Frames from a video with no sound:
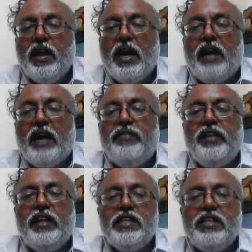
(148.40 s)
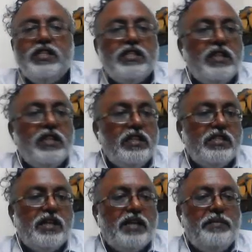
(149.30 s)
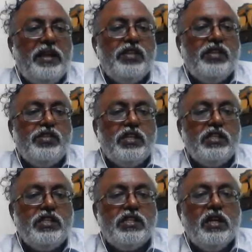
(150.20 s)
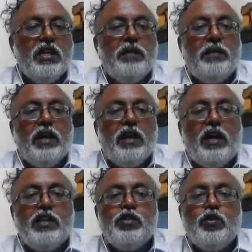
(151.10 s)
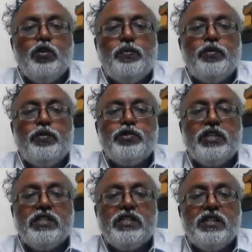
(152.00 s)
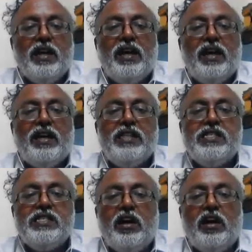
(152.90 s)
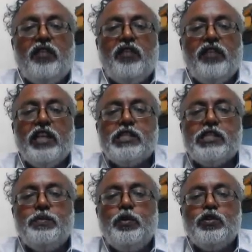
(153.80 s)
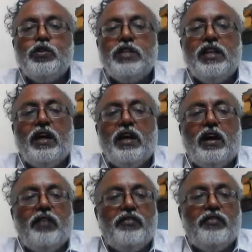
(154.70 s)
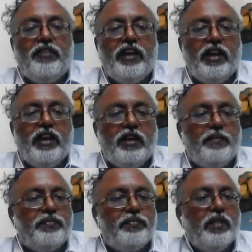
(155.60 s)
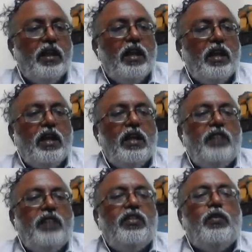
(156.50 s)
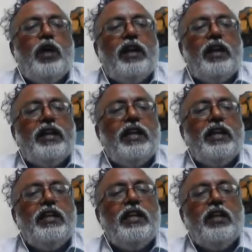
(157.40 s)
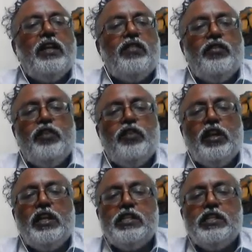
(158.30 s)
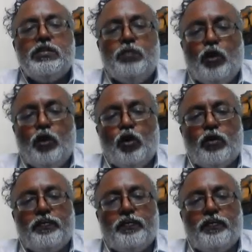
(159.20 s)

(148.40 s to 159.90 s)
advantageous in some engines, but also poses risk of explosion or fire. If the volatility of the fuel is more,